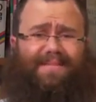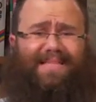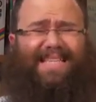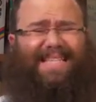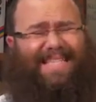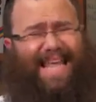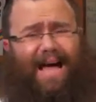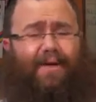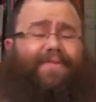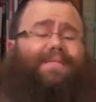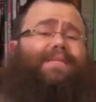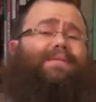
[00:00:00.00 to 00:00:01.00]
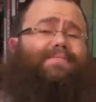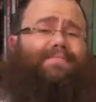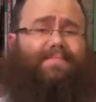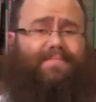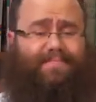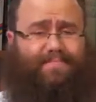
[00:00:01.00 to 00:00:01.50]
To stand, obviously,
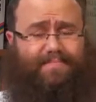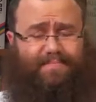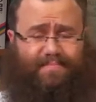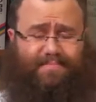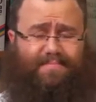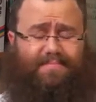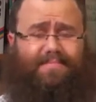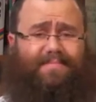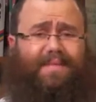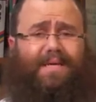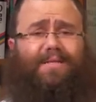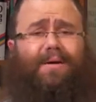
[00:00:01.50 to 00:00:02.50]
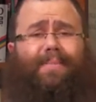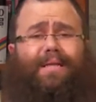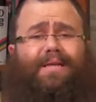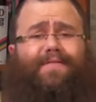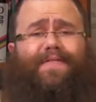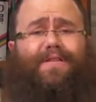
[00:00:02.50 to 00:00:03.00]
not
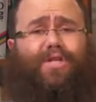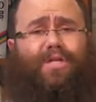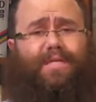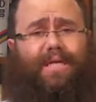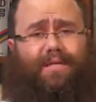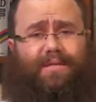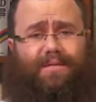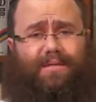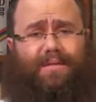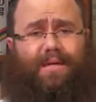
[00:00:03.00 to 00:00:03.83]
meant in a physical sense.